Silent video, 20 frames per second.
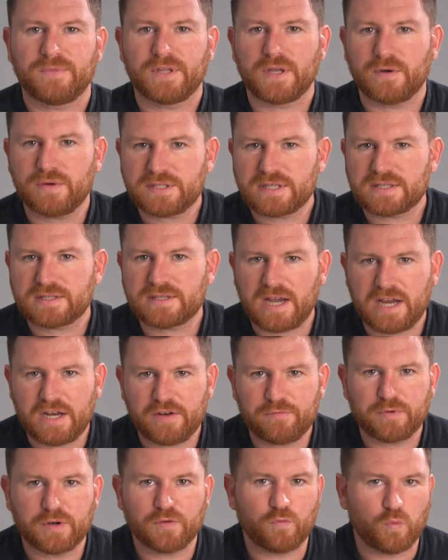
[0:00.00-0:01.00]
There is a
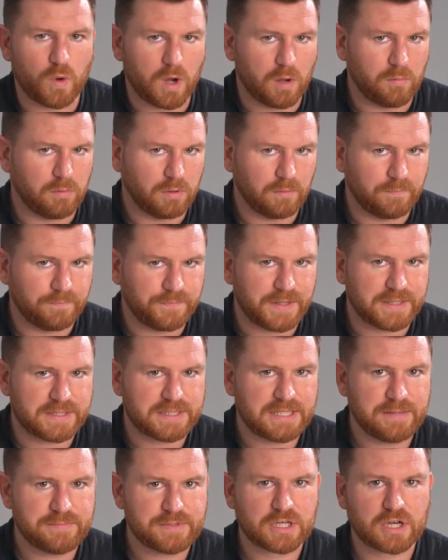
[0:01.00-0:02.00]
tiny bit of wobble that
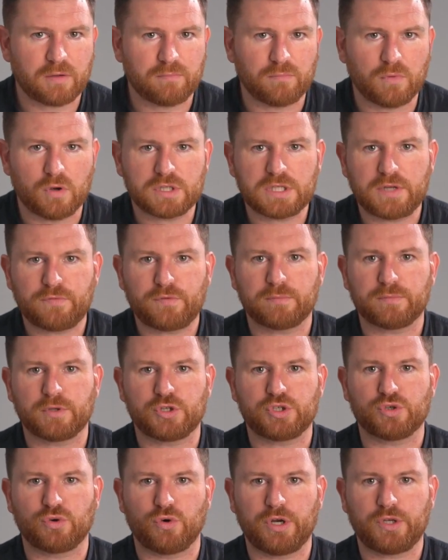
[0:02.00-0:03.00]
seems to come mostly from the
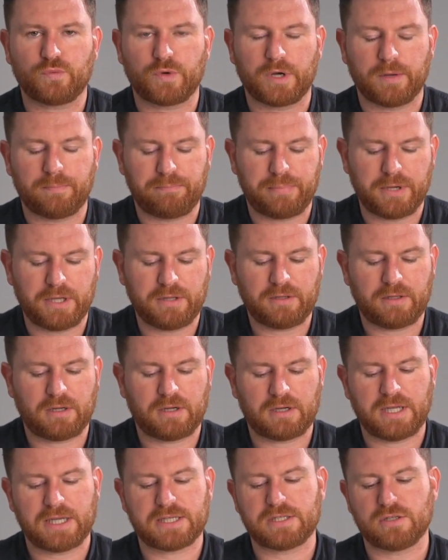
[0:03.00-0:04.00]
joint where the pin
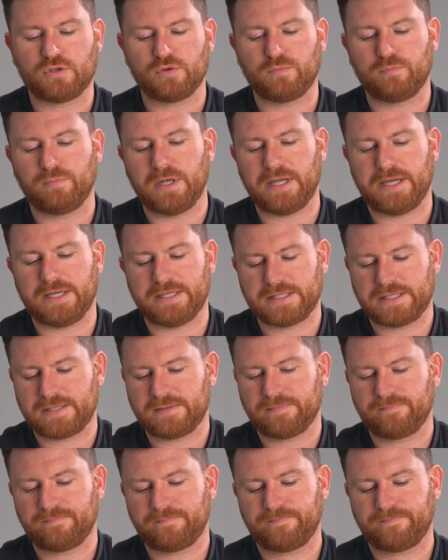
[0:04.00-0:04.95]
clicks into place.